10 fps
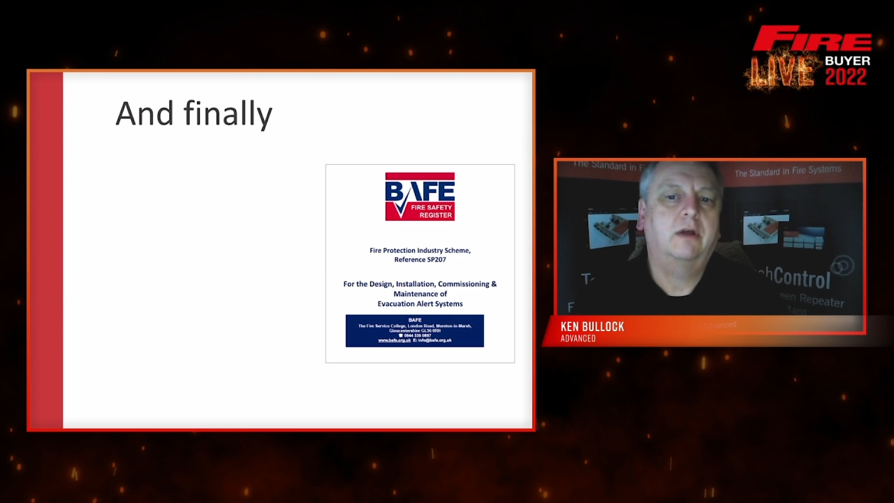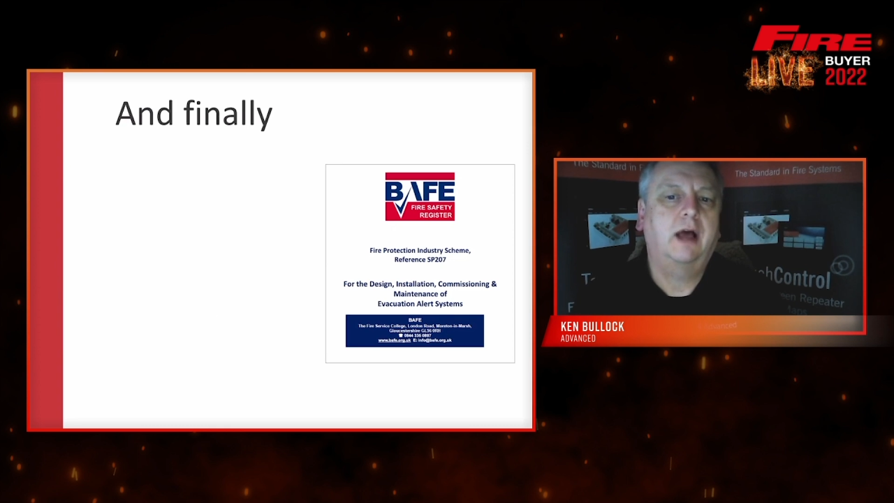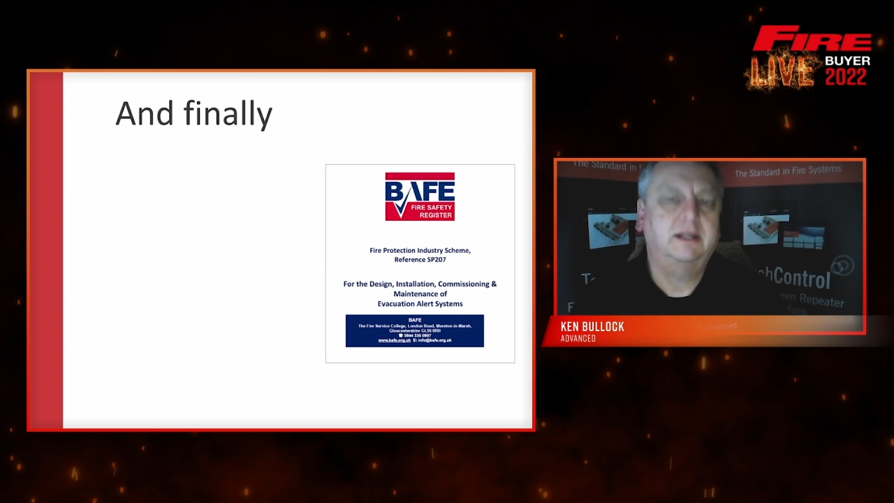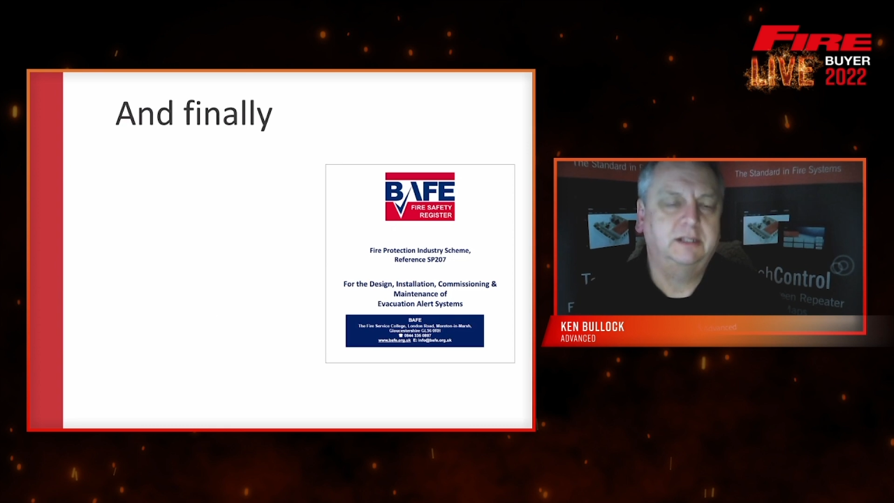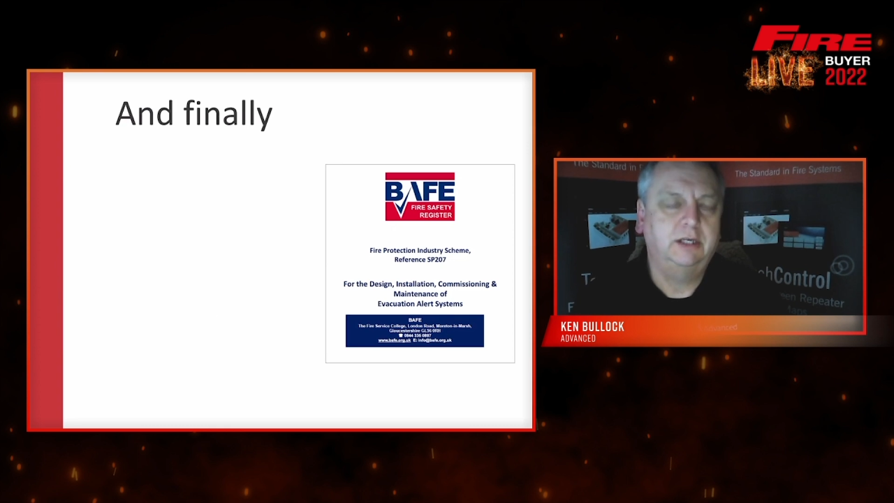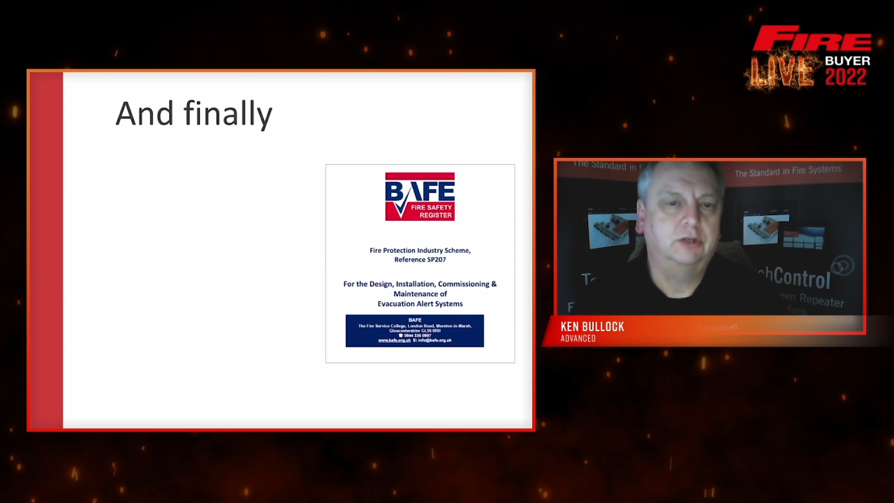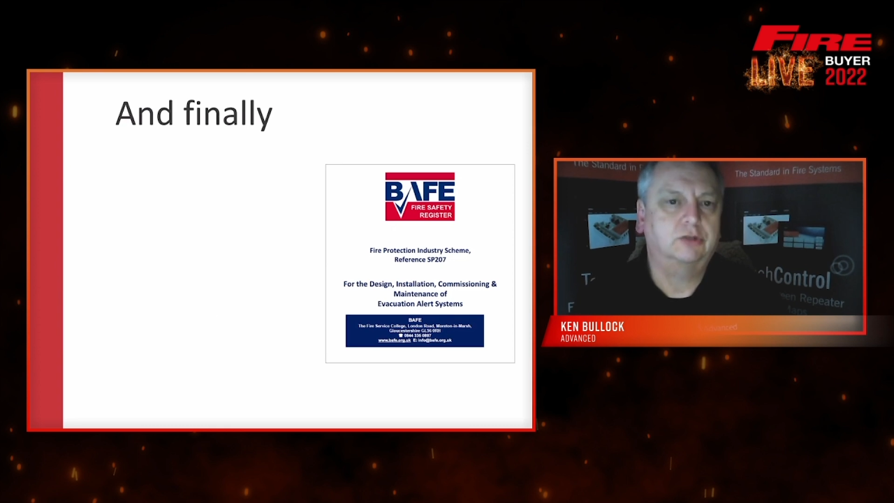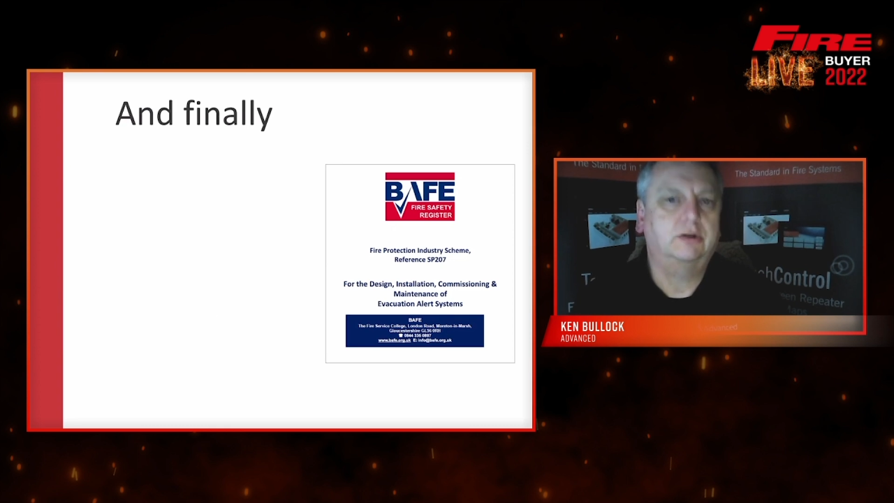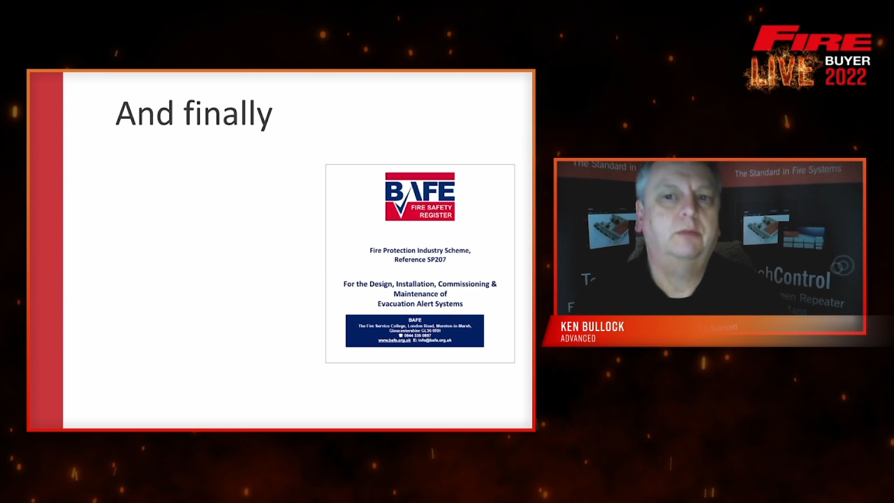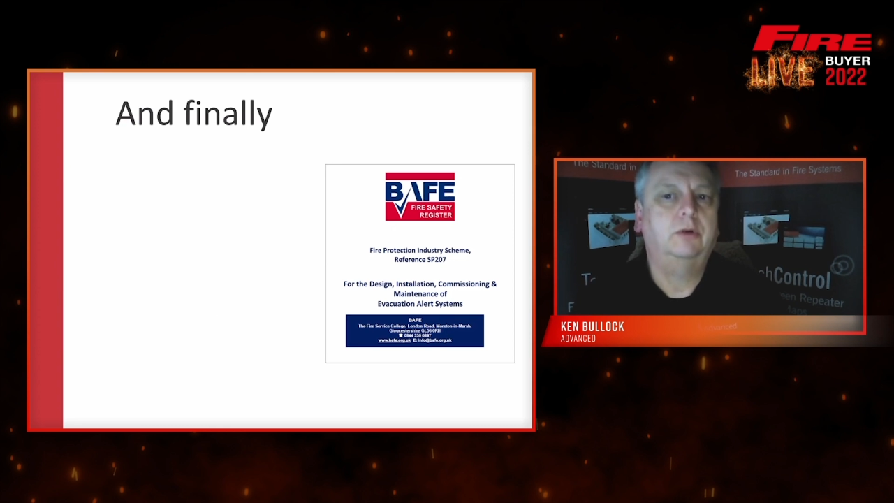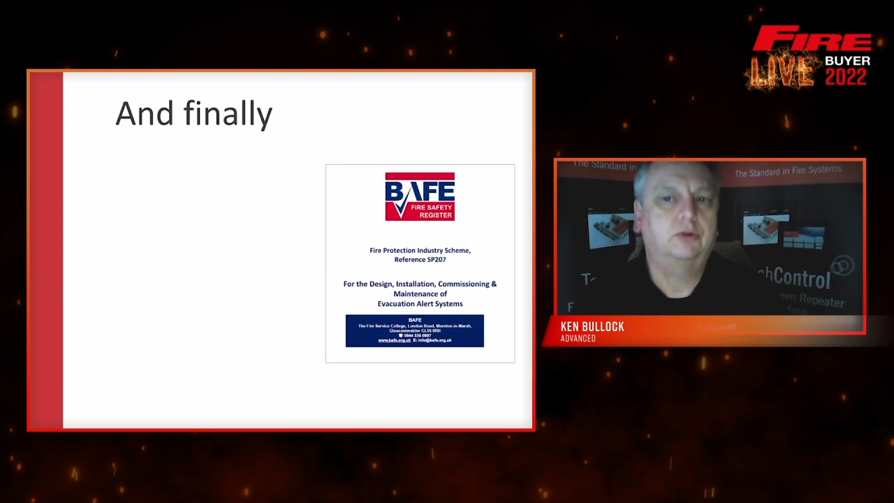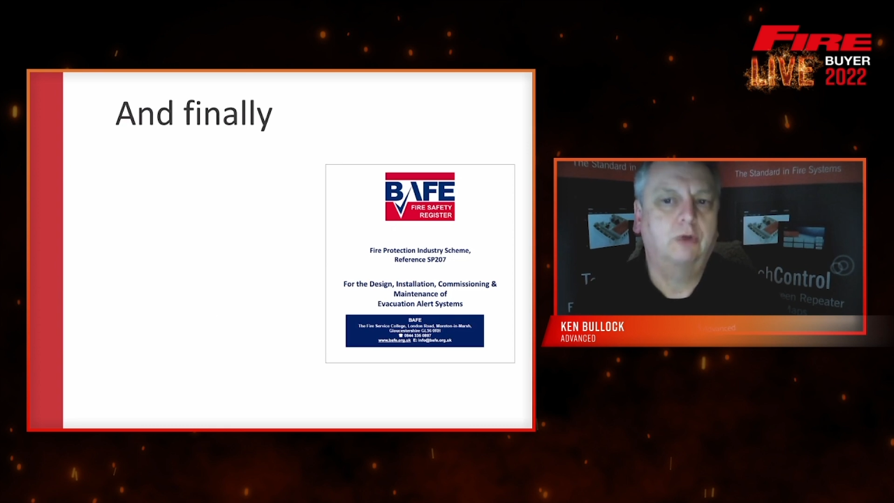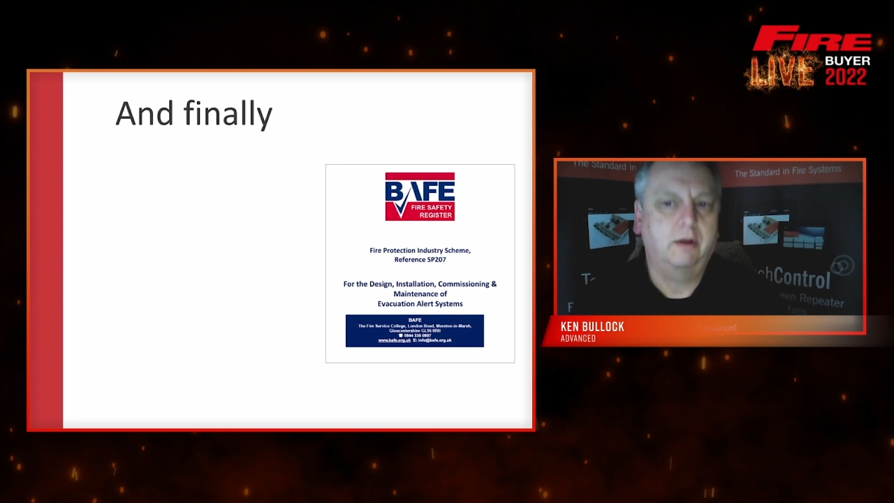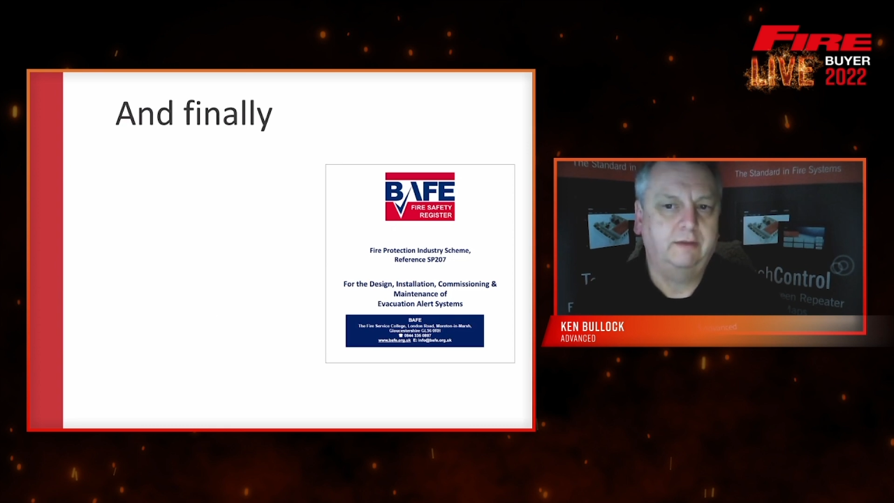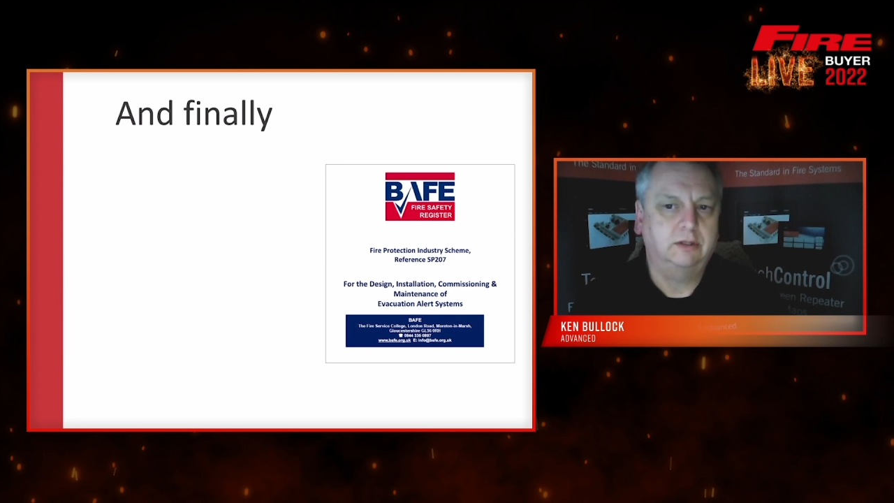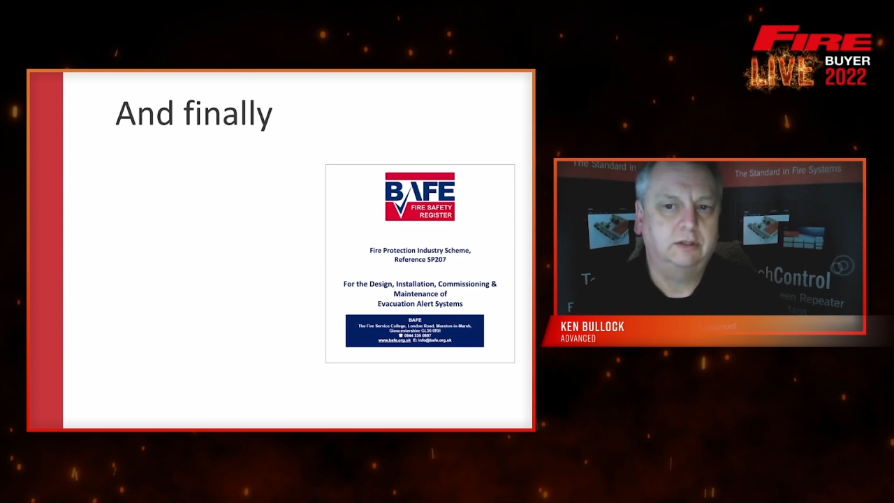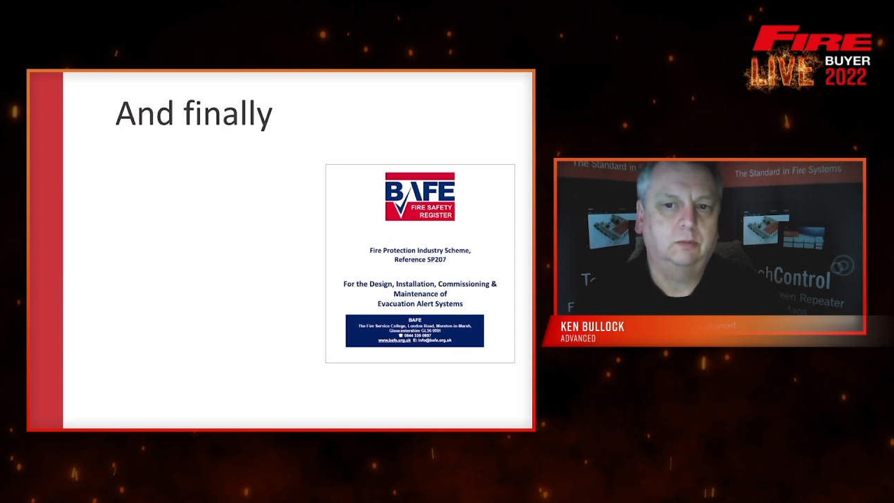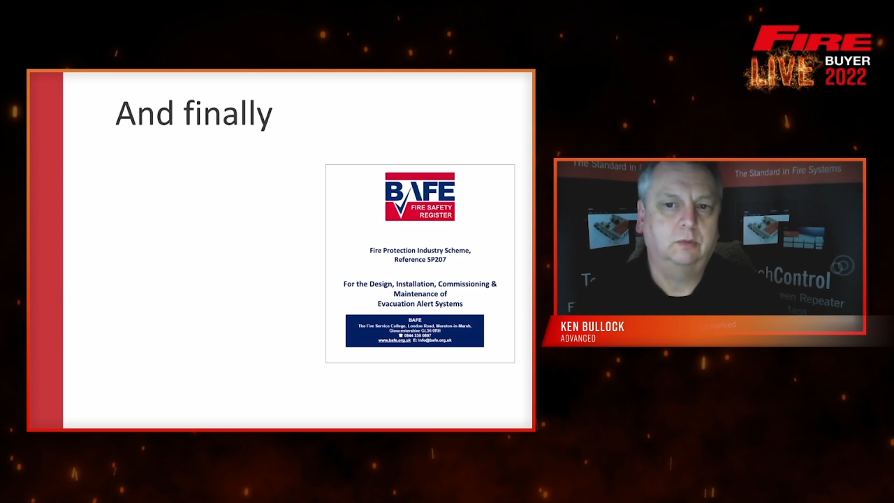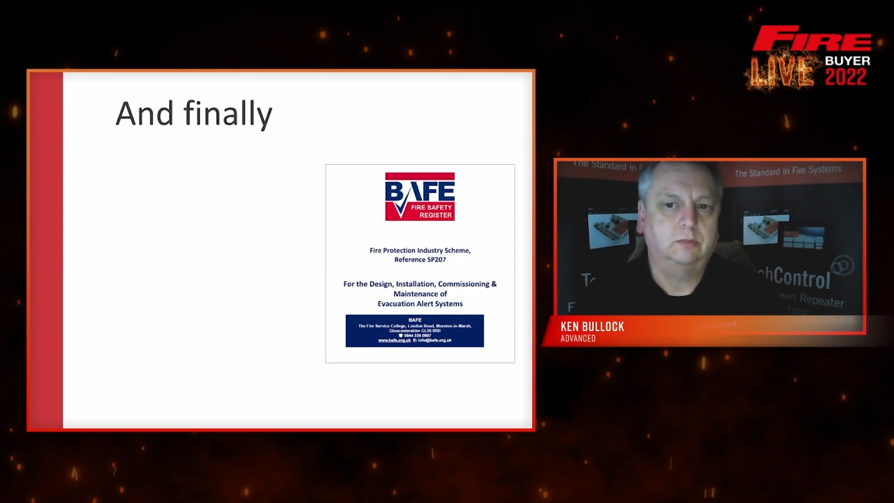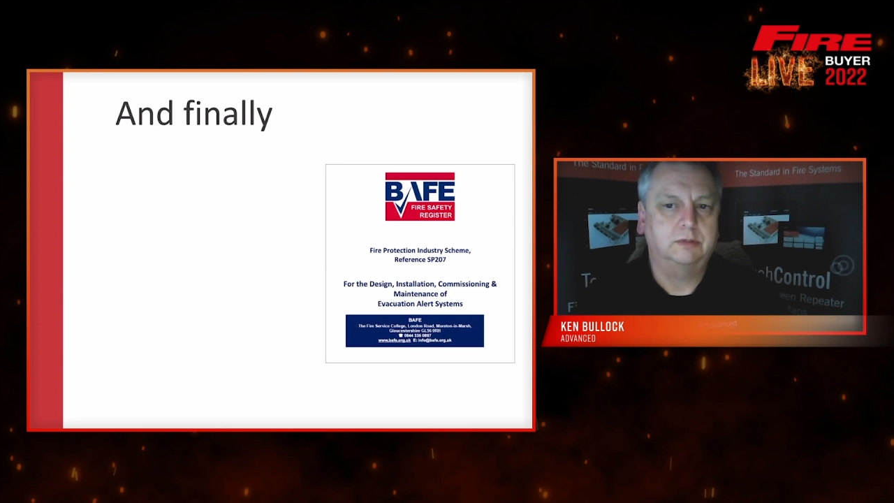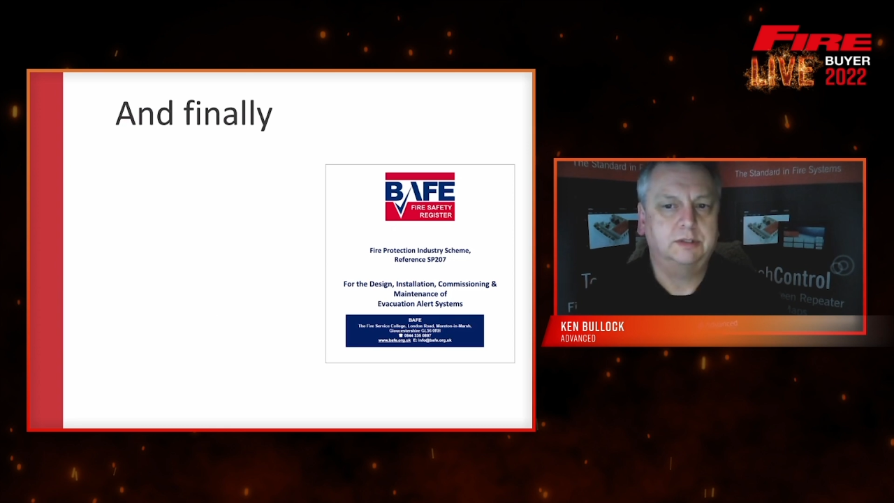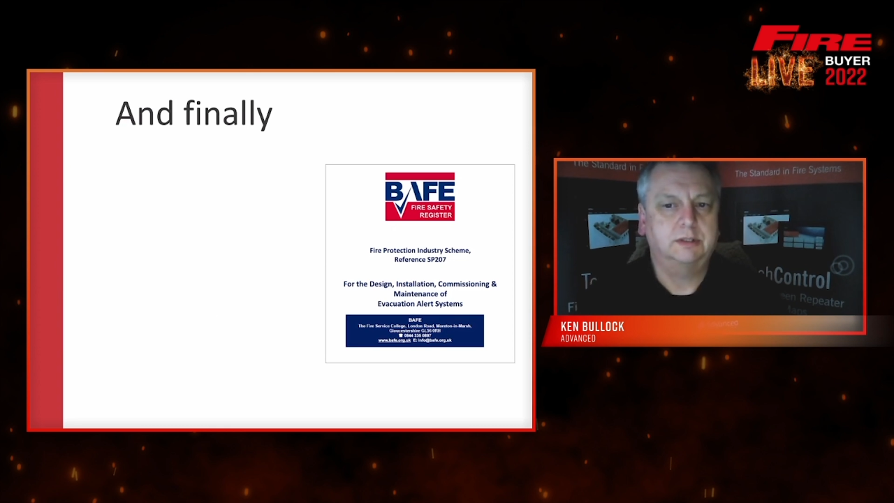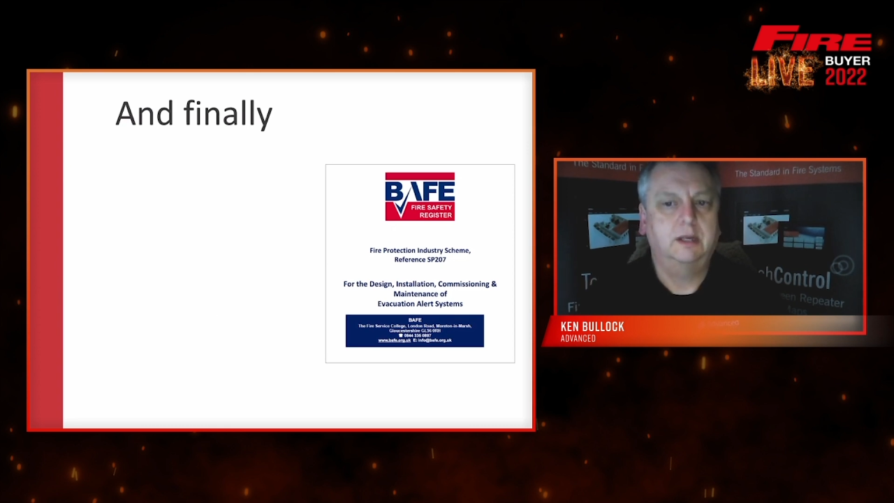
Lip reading: as an industry, we're driving towards.